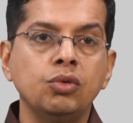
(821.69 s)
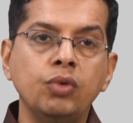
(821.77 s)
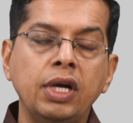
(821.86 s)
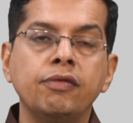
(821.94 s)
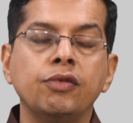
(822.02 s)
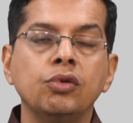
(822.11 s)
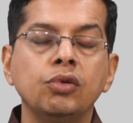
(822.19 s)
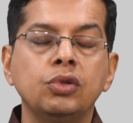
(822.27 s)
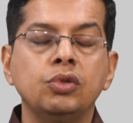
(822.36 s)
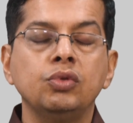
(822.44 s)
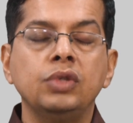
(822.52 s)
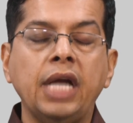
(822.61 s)
to and
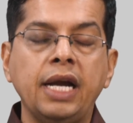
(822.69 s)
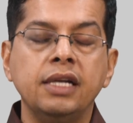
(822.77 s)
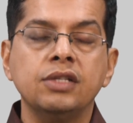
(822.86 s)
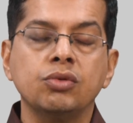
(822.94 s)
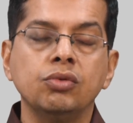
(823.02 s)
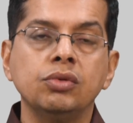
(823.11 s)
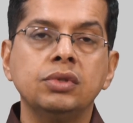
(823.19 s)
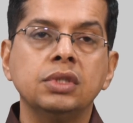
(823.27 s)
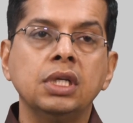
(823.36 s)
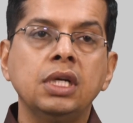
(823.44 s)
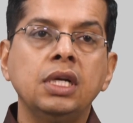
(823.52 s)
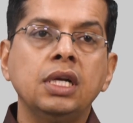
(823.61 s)
fro to that
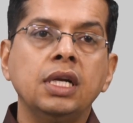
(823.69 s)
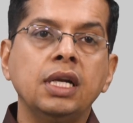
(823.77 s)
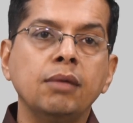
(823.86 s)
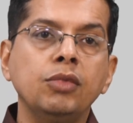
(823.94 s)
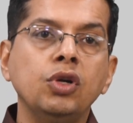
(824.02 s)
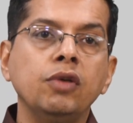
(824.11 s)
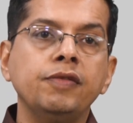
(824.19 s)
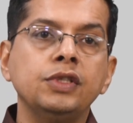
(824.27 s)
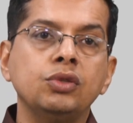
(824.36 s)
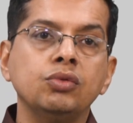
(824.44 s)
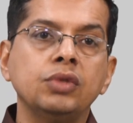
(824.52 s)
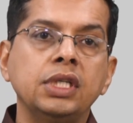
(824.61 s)
schools, number
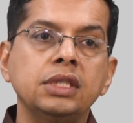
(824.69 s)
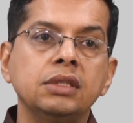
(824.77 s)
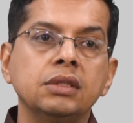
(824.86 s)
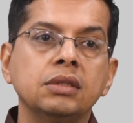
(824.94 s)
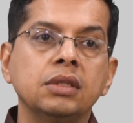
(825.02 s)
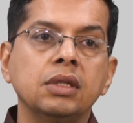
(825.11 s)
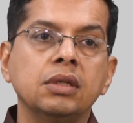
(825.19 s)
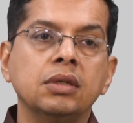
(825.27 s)
of students